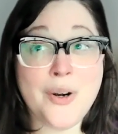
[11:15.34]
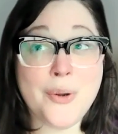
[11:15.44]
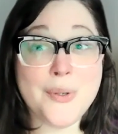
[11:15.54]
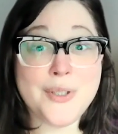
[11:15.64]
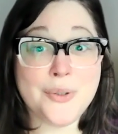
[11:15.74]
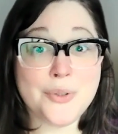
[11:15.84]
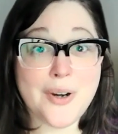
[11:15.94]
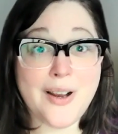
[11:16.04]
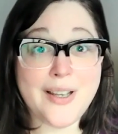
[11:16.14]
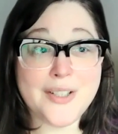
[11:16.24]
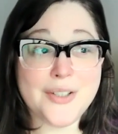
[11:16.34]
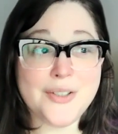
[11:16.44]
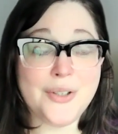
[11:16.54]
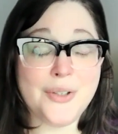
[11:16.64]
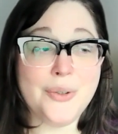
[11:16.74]
we are going to try
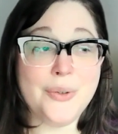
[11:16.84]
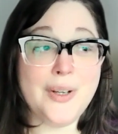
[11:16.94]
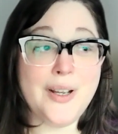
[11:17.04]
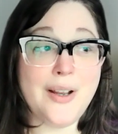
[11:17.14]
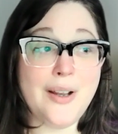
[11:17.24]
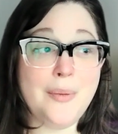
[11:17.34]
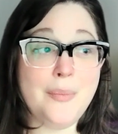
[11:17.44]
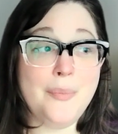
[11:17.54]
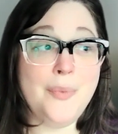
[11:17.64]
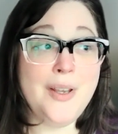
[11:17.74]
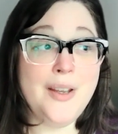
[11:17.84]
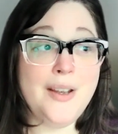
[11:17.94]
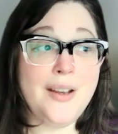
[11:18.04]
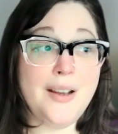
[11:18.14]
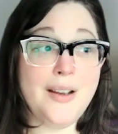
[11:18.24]
to do um,
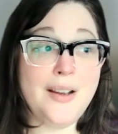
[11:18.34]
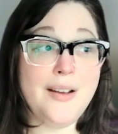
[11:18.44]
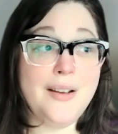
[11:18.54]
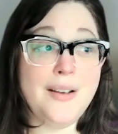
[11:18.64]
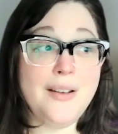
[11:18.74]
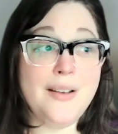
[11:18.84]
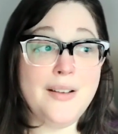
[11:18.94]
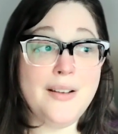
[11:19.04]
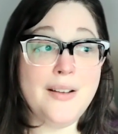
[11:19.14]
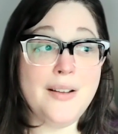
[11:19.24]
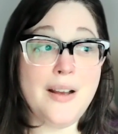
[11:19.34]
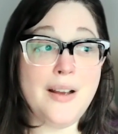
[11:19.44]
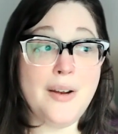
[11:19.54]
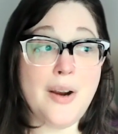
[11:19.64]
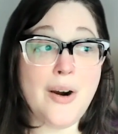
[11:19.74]
uh, uh,
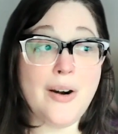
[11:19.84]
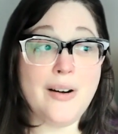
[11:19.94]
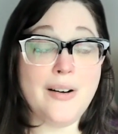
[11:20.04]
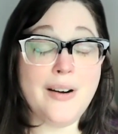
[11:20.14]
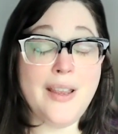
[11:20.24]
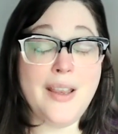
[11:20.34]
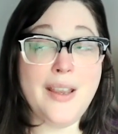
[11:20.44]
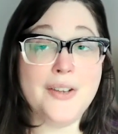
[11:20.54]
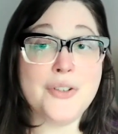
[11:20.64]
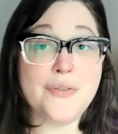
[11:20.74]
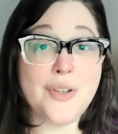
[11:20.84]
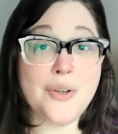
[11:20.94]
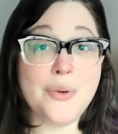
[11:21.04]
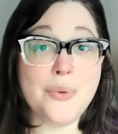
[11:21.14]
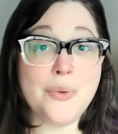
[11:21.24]
our
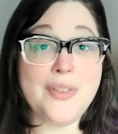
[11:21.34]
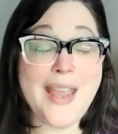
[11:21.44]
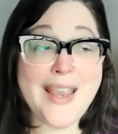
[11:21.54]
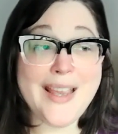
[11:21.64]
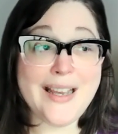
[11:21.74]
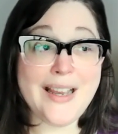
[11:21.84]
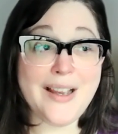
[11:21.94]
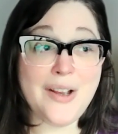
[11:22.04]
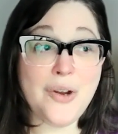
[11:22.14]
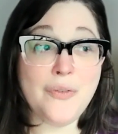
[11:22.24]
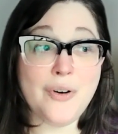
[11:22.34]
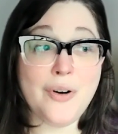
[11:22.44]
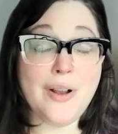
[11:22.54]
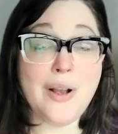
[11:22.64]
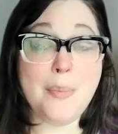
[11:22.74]
interview with Hannah
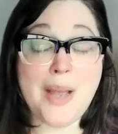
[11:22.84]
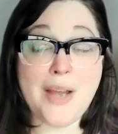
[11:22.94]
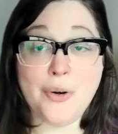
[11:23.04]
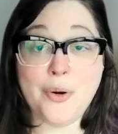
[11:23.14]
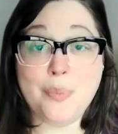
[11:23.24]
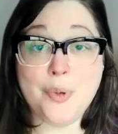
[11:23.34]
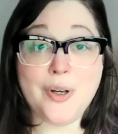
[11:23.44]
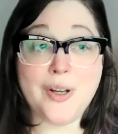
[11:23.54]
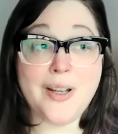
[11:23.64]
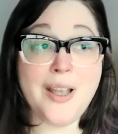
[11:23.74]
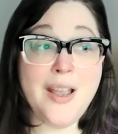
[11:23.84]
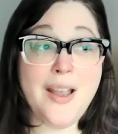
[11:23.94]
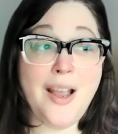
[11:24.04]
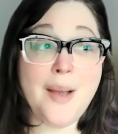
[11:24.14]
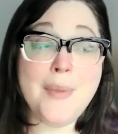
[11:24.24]
over about her book.
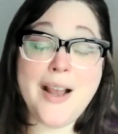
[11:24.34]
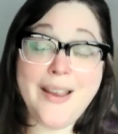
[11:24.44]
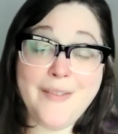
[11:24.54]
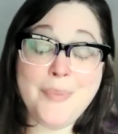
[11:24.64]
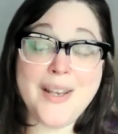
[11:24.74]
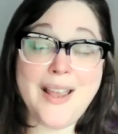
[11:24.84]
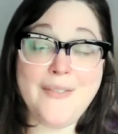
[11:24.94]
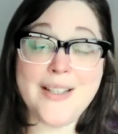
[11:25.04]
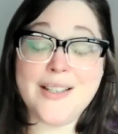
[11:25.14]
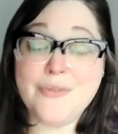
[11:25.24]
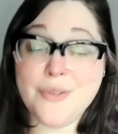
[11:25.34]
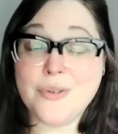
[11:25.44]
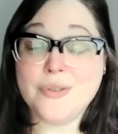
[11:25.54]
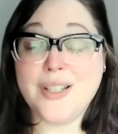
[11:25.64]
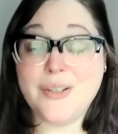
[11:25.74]
Um, I have been having
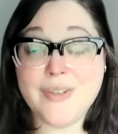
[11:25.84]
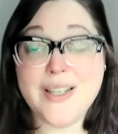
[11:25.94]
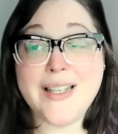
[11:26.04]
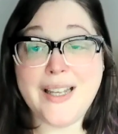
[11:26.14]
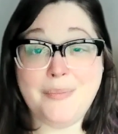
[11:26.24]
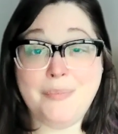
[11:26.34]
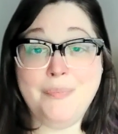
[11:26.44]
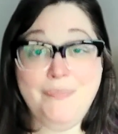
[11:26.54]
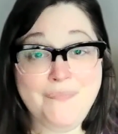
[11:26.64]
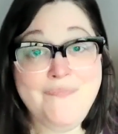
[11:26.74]
difficulty reading